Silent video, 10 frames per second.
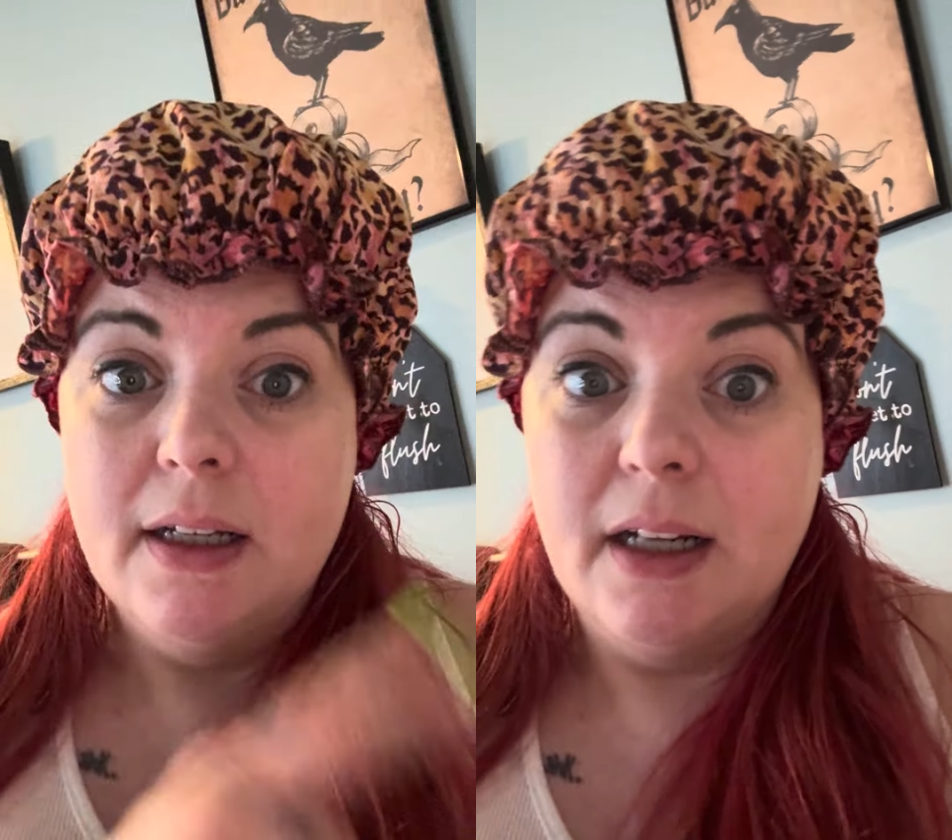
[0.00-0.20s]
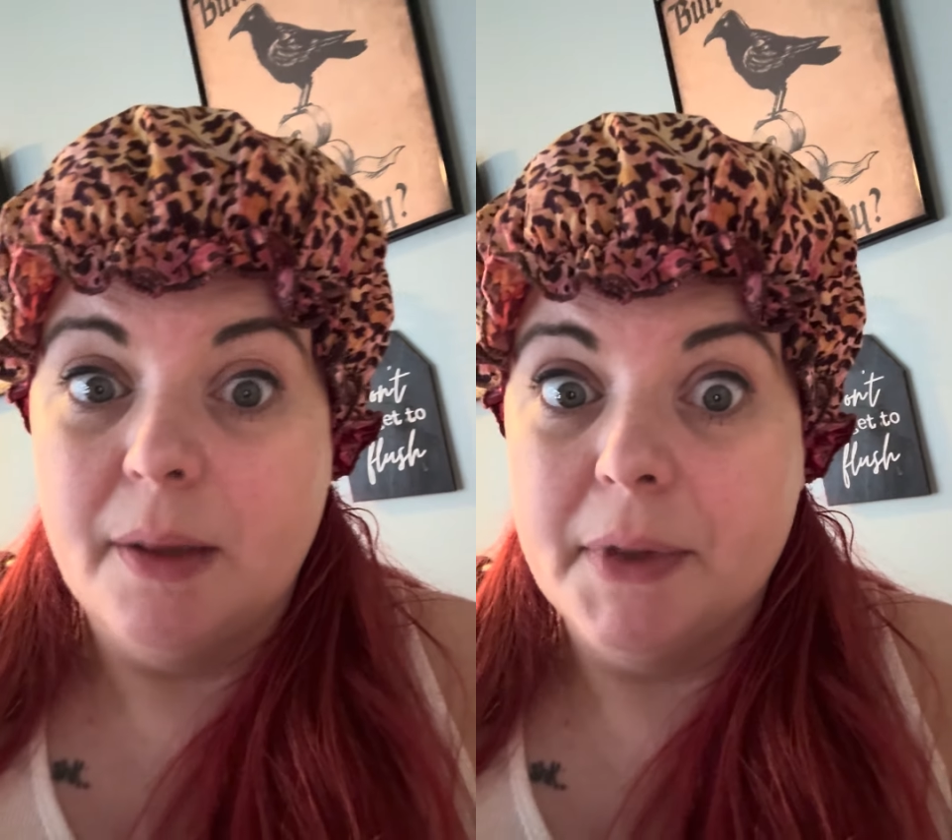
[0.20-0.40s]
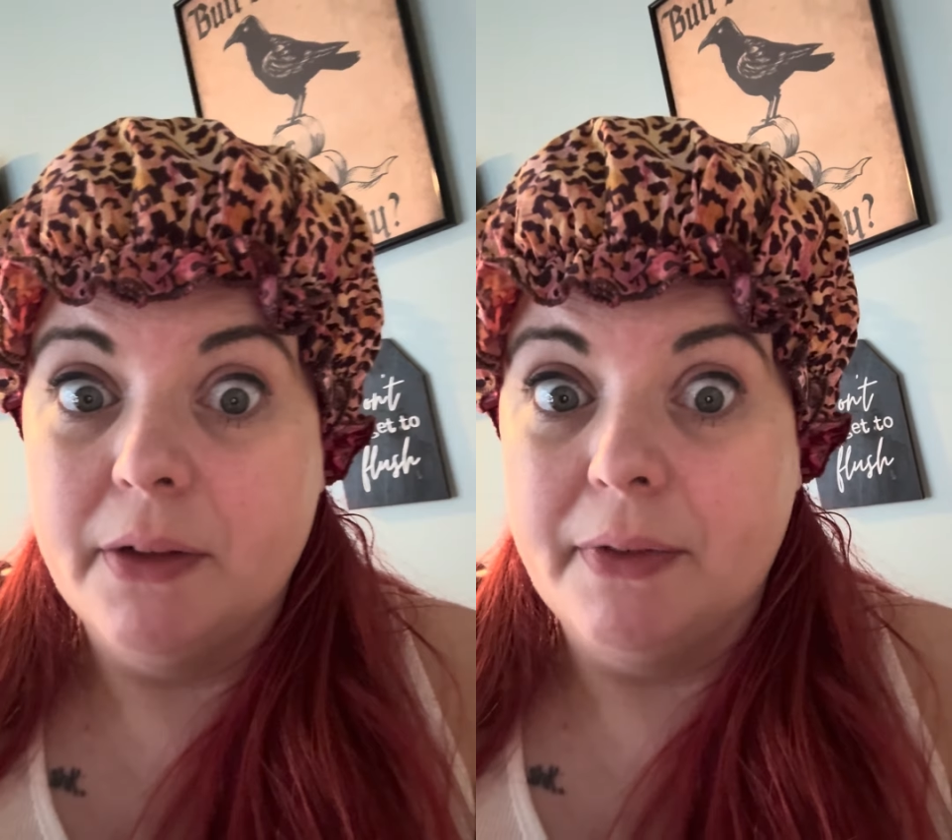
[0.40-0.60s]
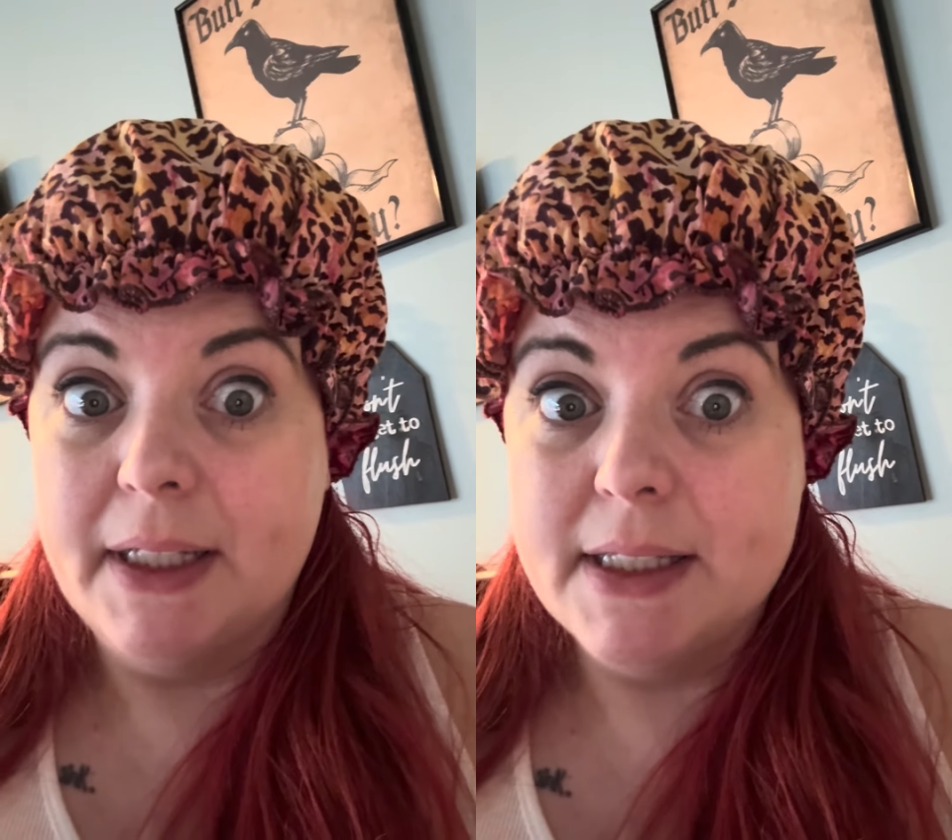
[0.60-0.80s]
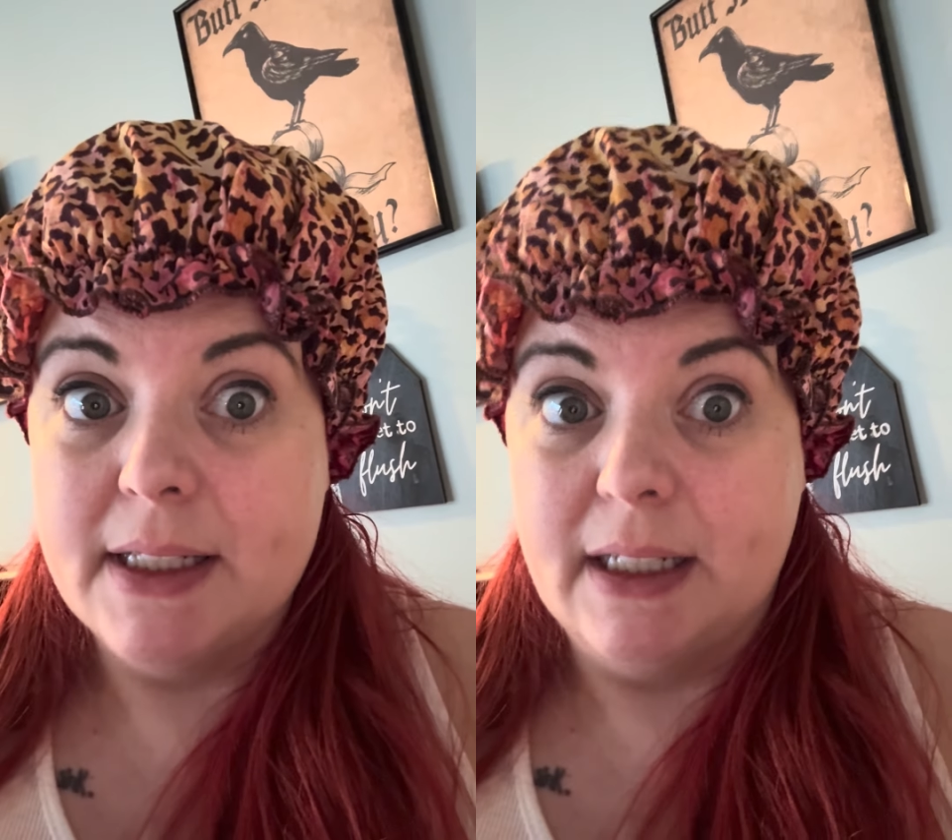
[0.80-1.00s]
Now I'm gonna
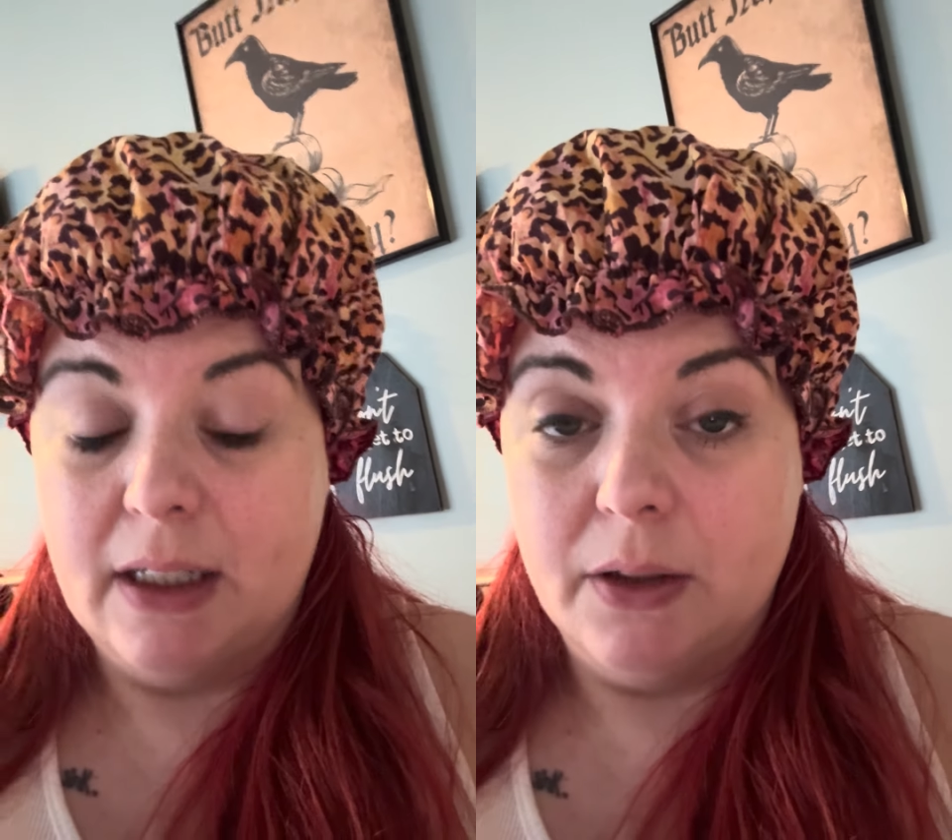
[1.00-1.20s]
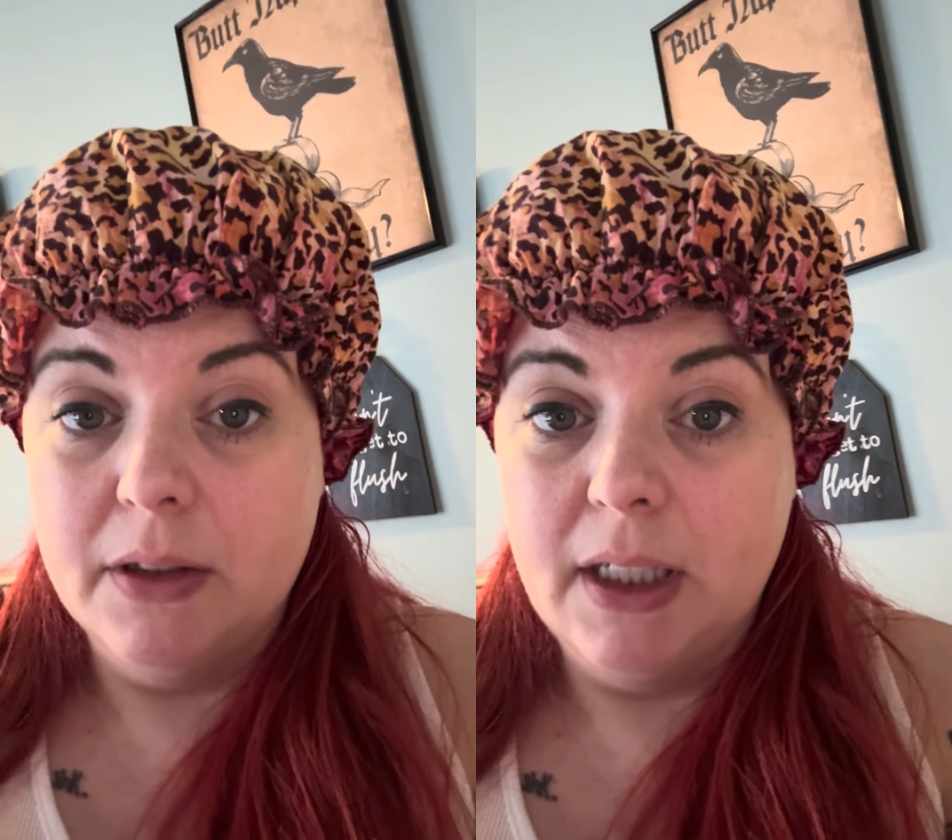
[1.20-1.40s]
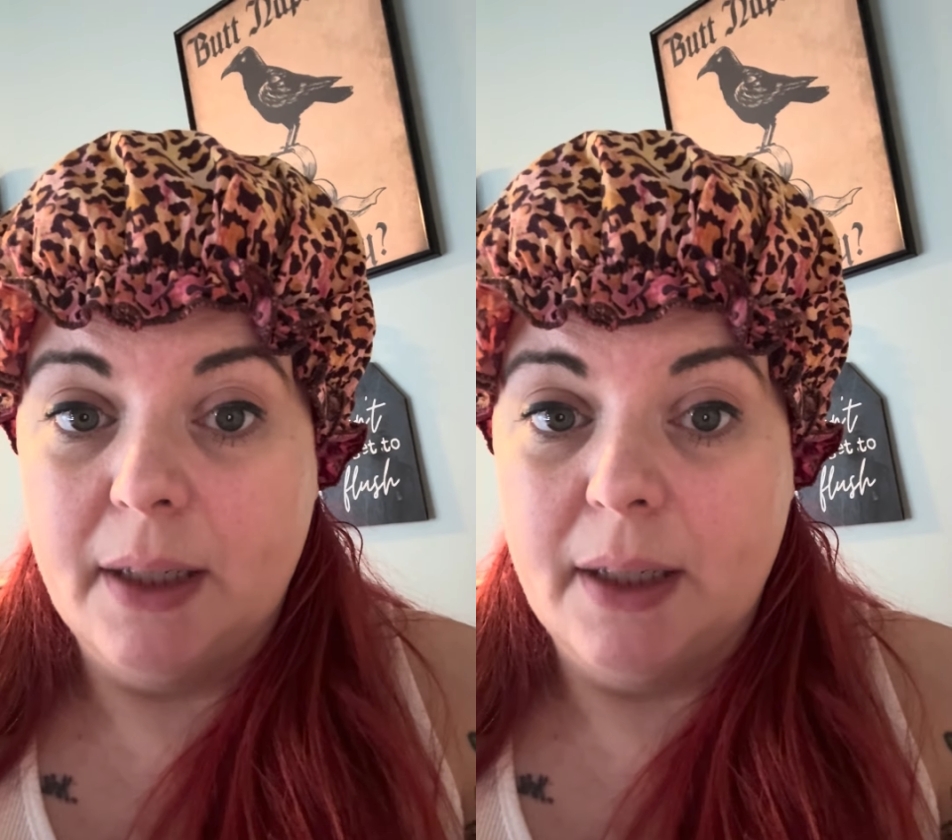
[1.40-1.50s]
rinse it out.